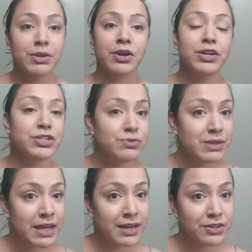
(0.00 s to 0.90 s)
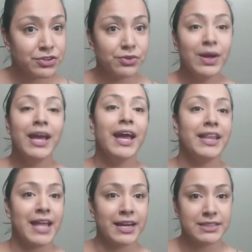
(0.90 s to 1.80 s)
They're gonna do what they gotta do,
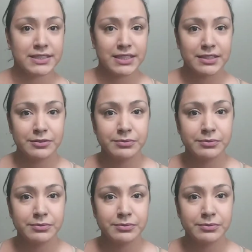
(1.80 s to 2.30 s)
and that is it.